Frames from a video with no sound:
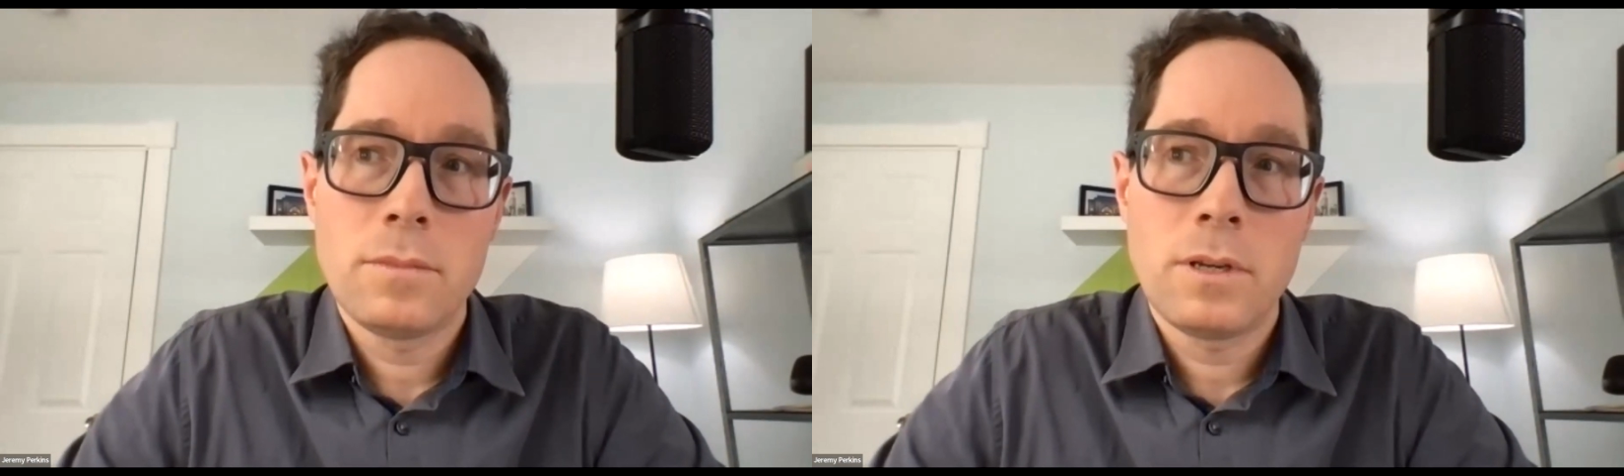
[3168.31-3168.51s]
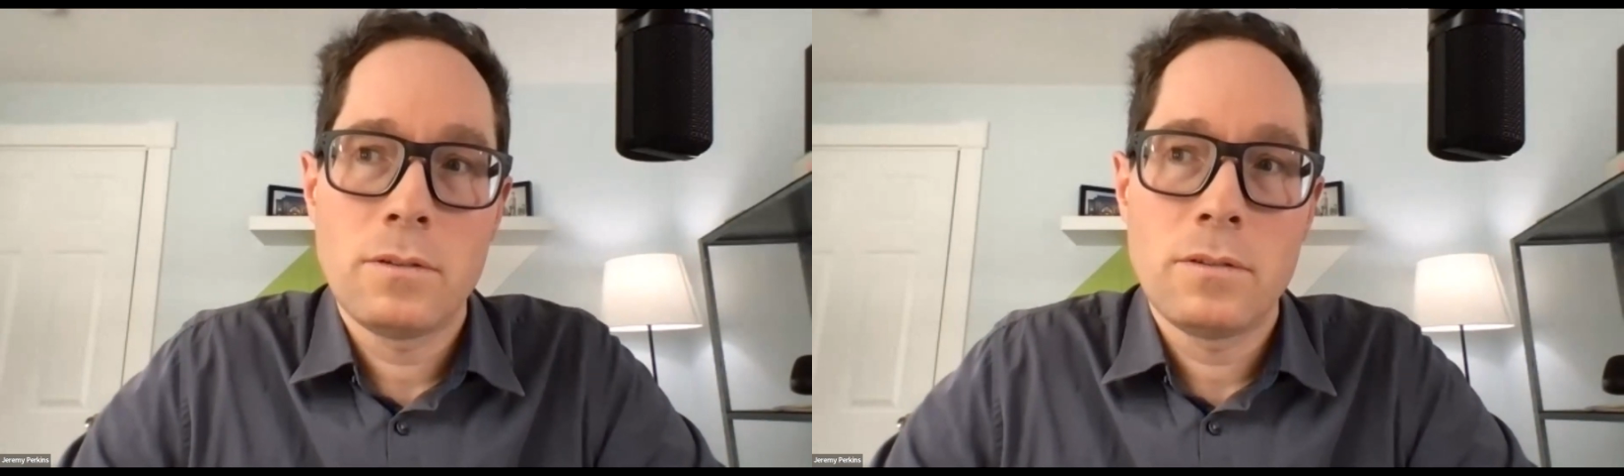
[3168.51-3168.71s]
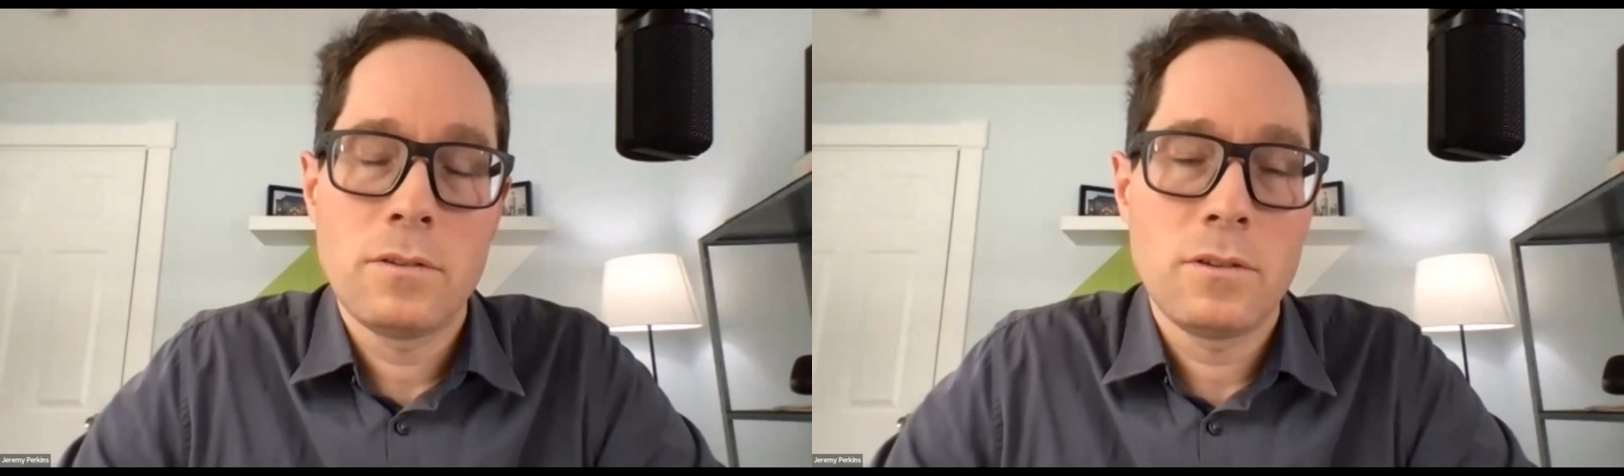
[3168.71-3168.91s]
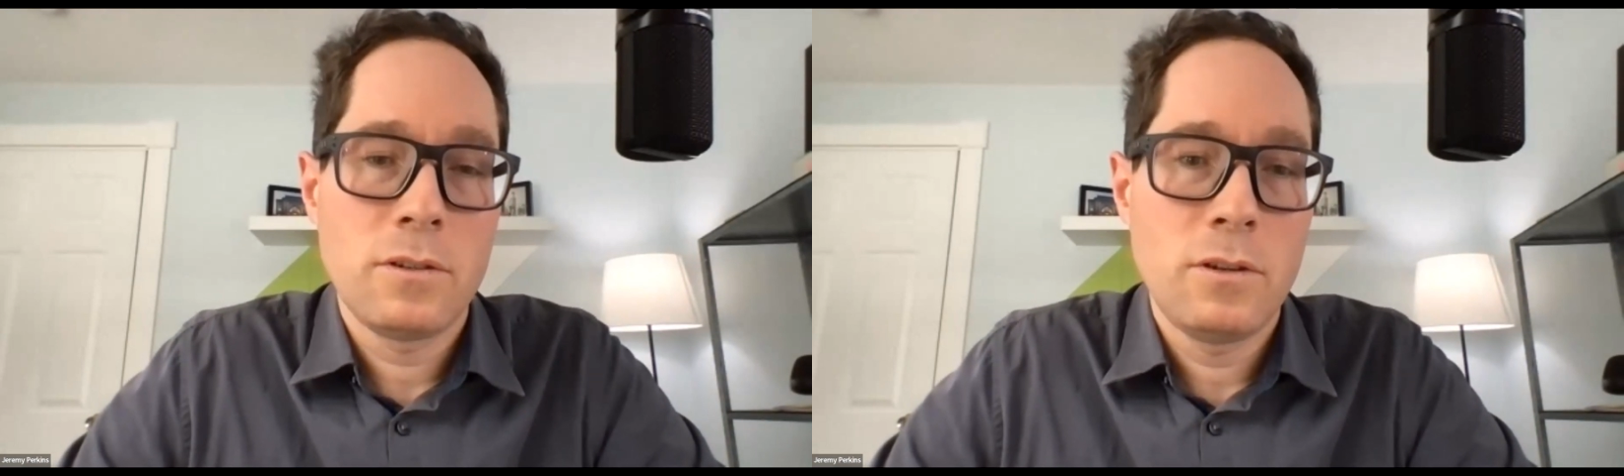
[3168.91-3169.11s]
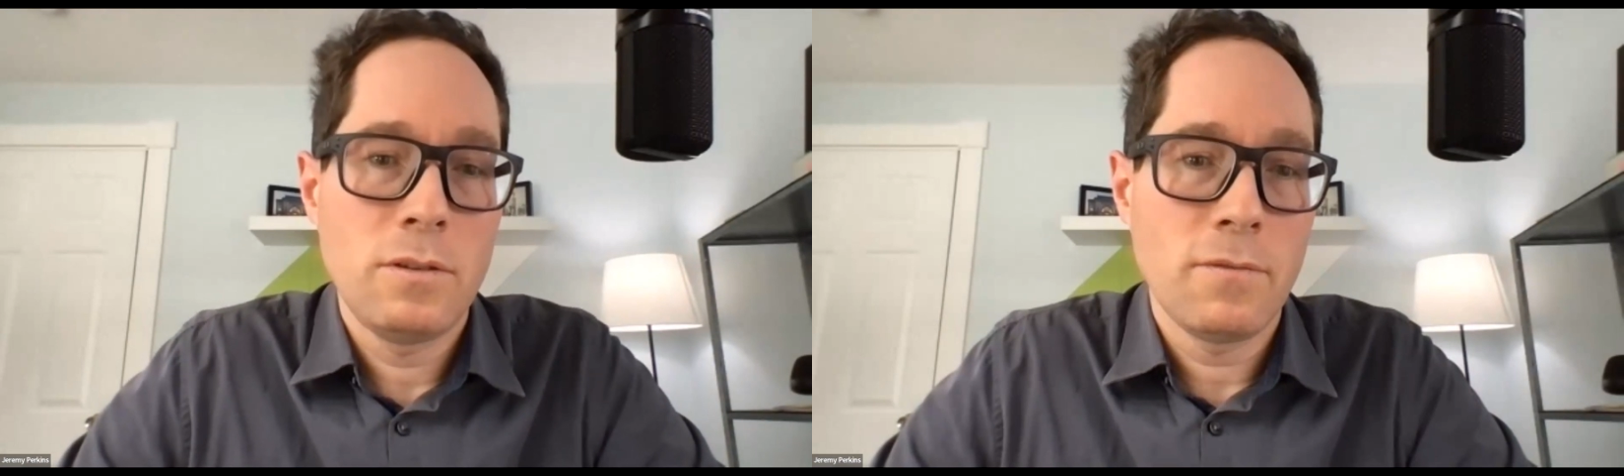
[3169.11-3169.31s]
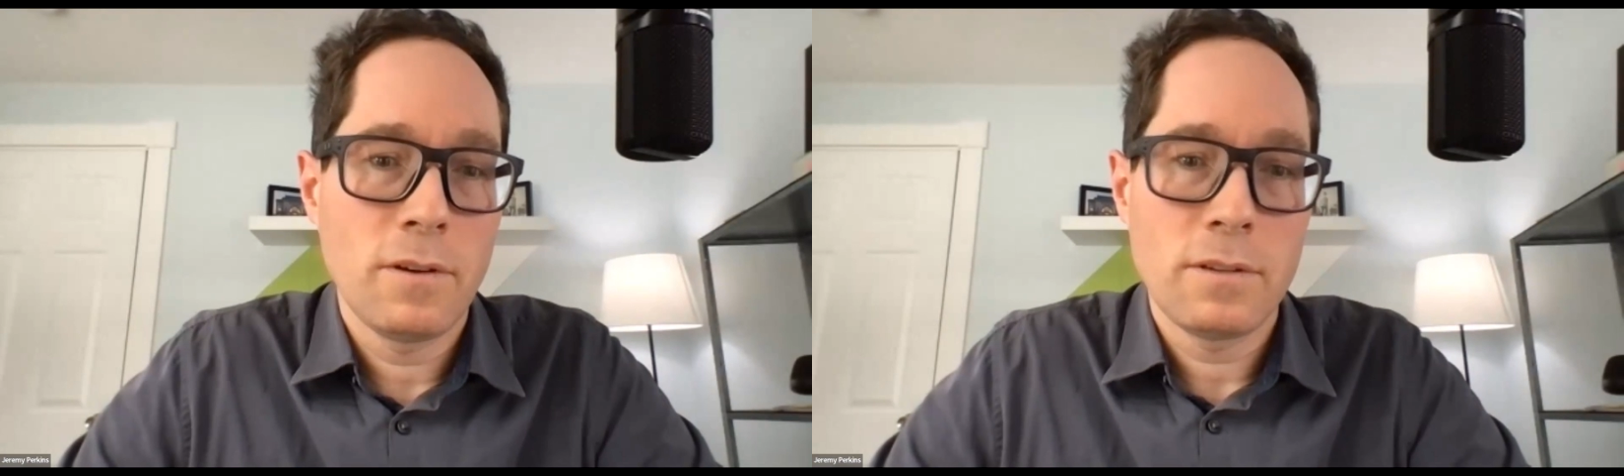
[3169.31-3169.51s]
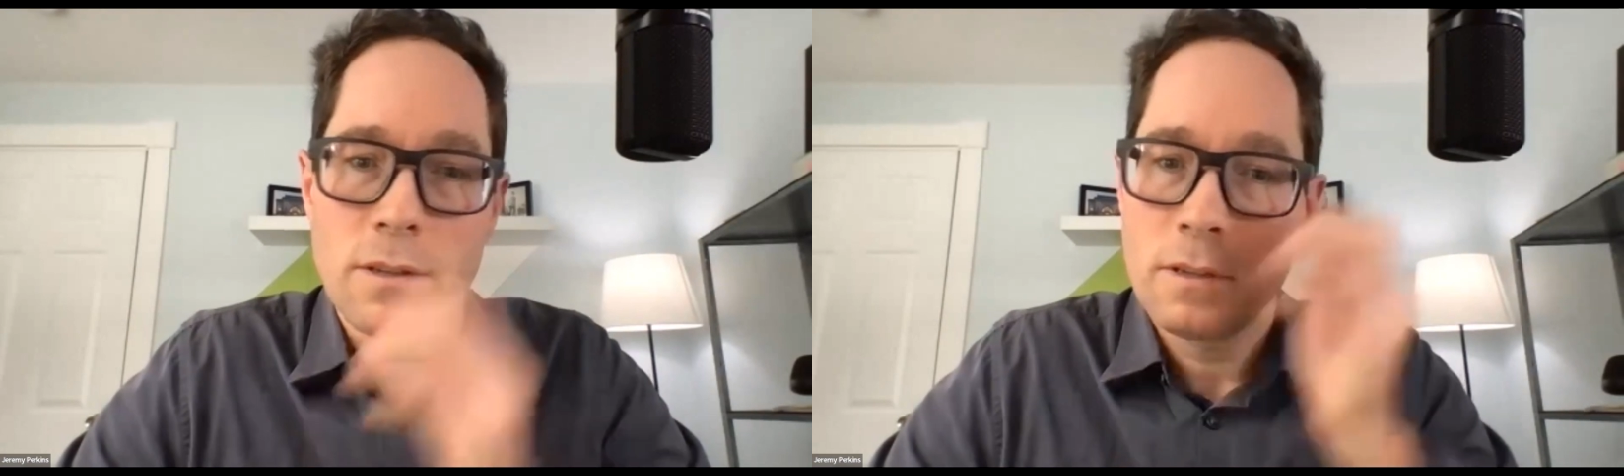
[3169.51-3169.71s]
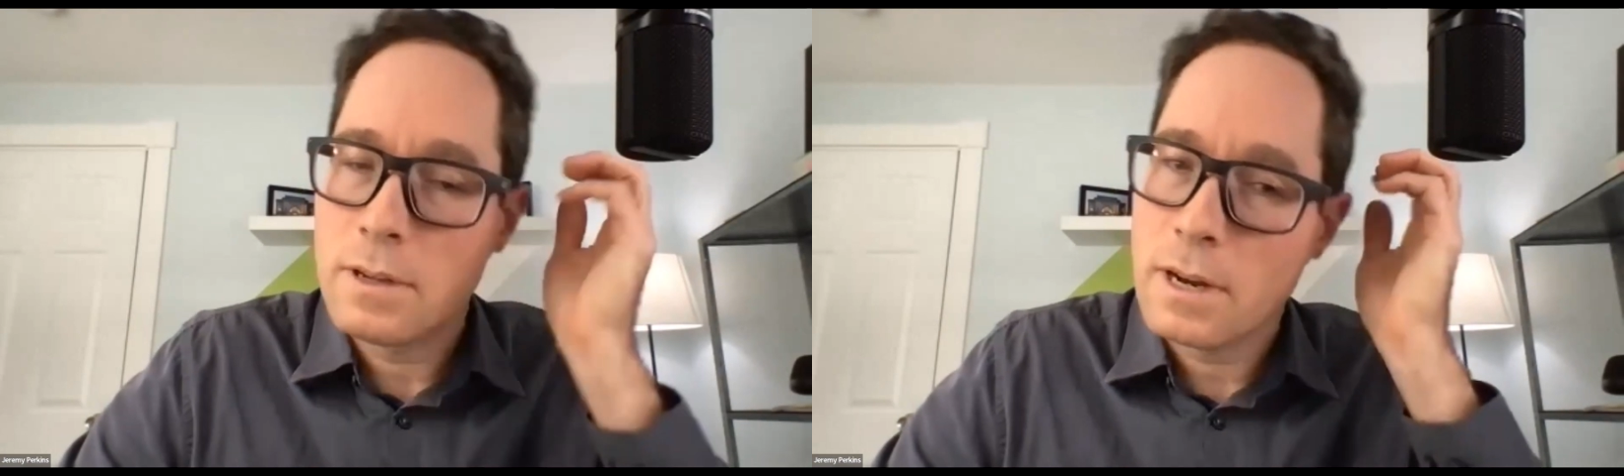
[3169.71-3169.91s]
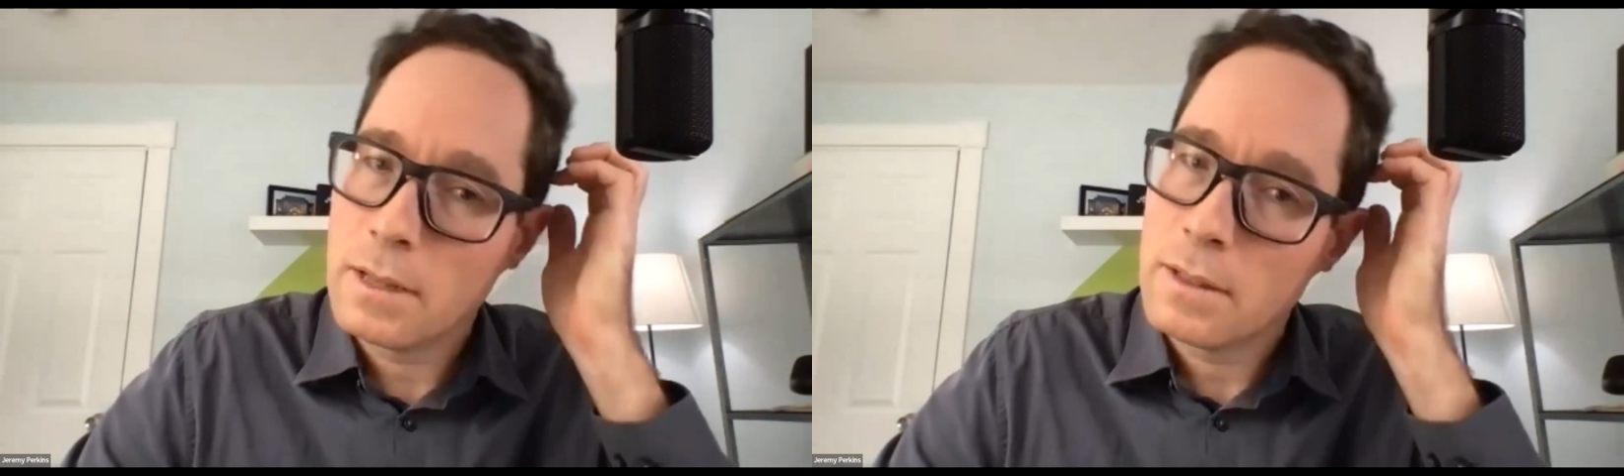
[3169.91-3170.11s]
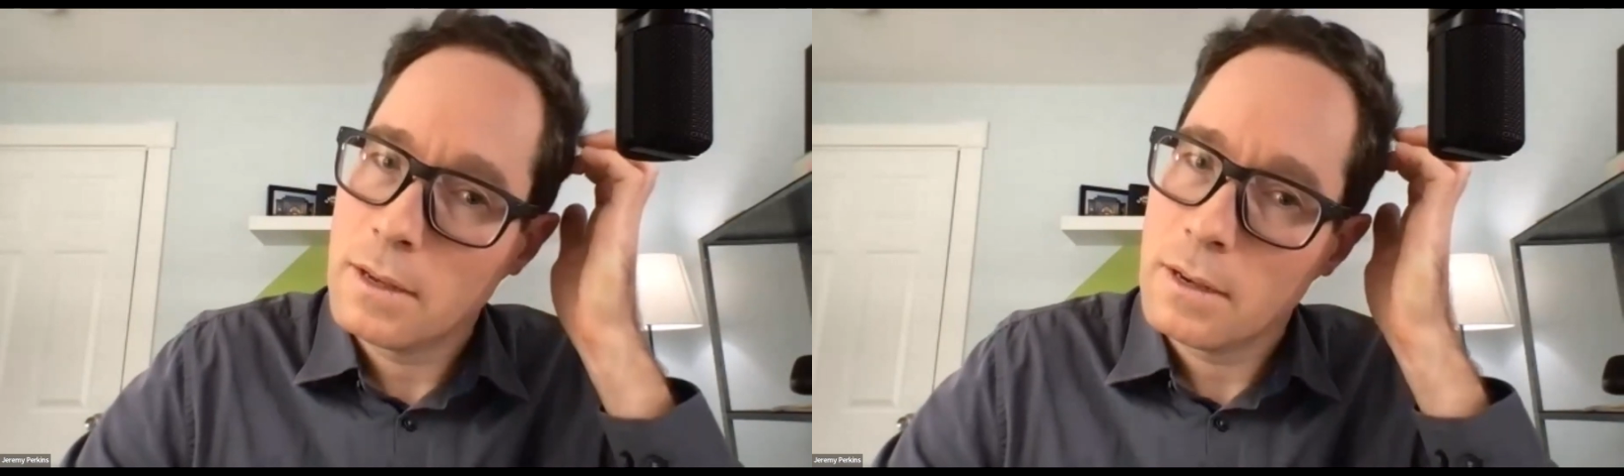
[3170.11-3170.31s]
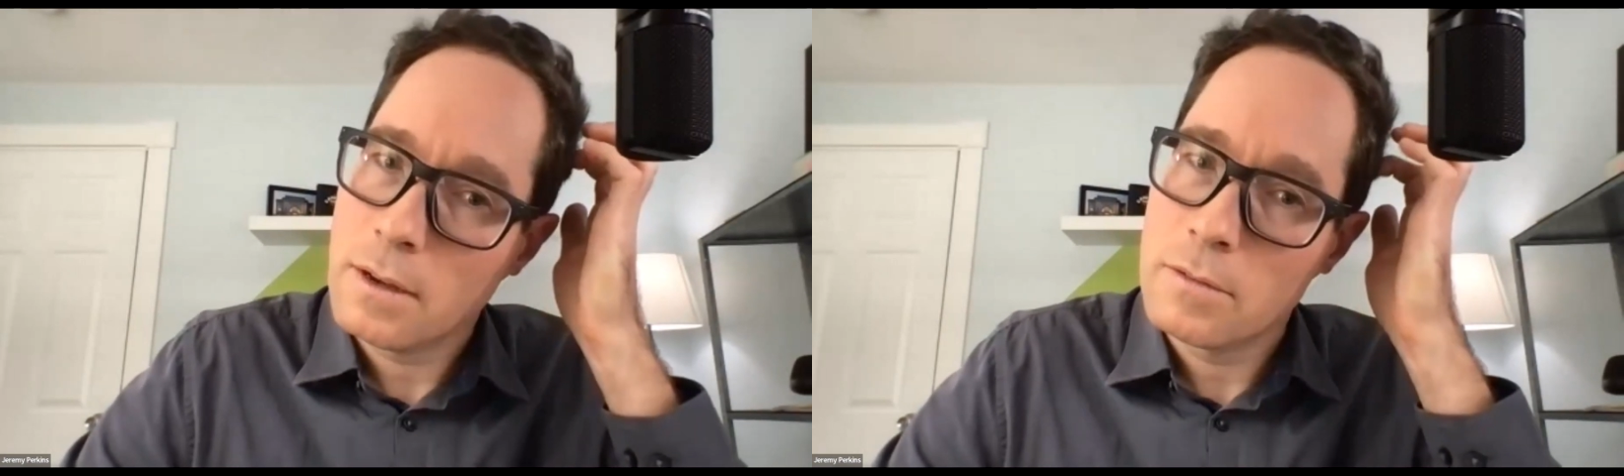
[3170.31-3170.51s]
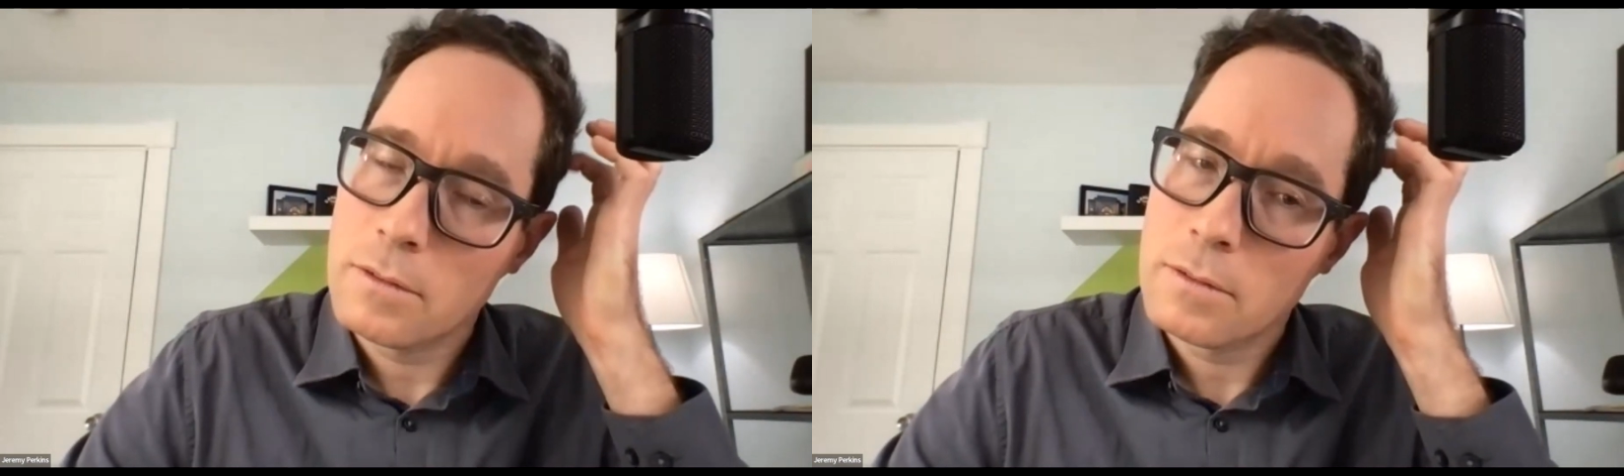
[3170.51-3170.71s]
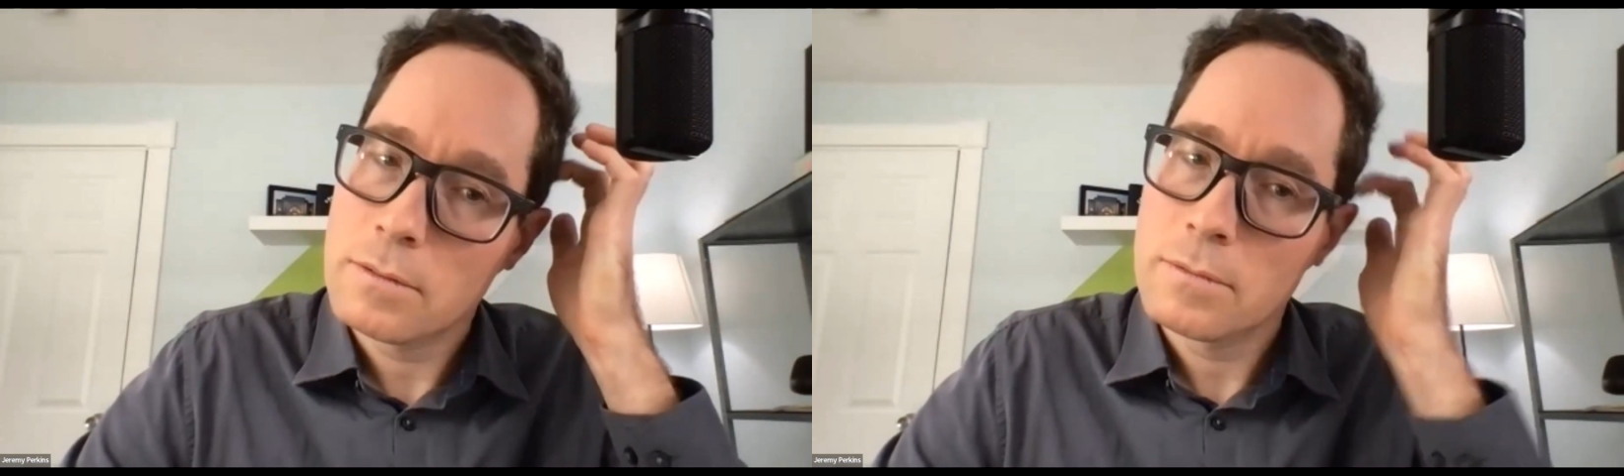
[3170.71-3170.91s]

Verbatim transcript: those those are two differences that I can think of.